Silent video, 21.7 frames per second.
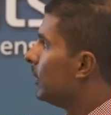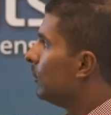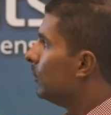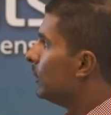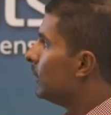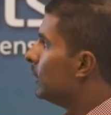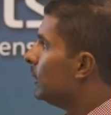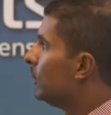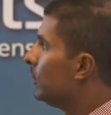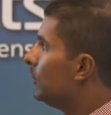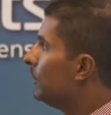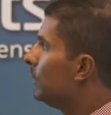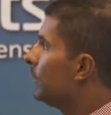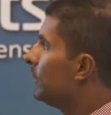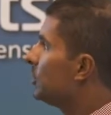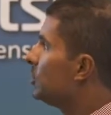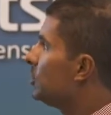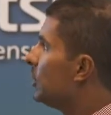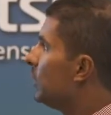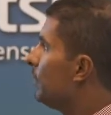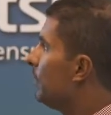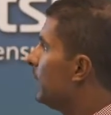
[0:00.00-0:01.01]
We used the
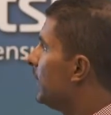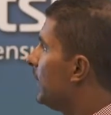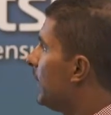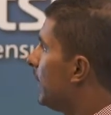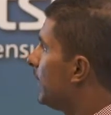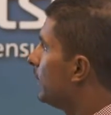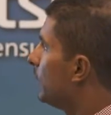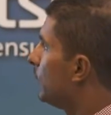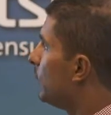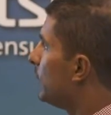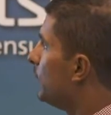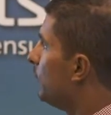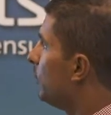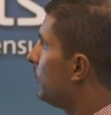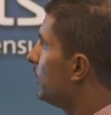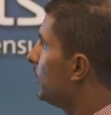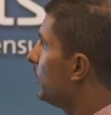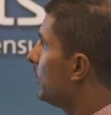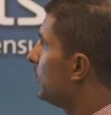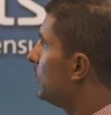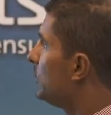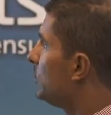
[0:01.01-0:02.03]
GPS. We
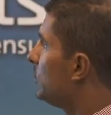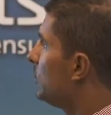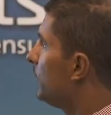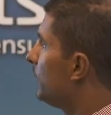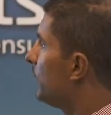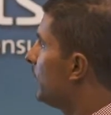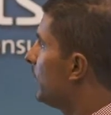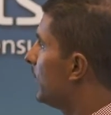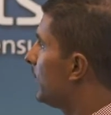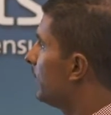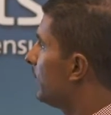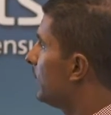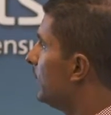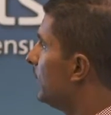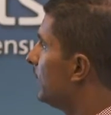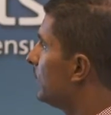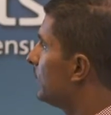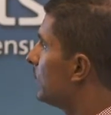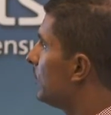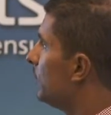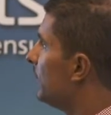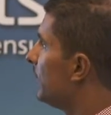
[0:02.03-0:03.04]
put the GPS, the
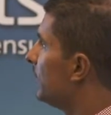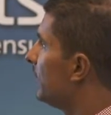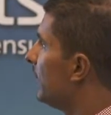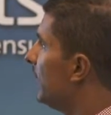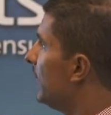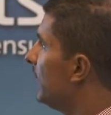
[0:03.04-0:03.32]
instruments,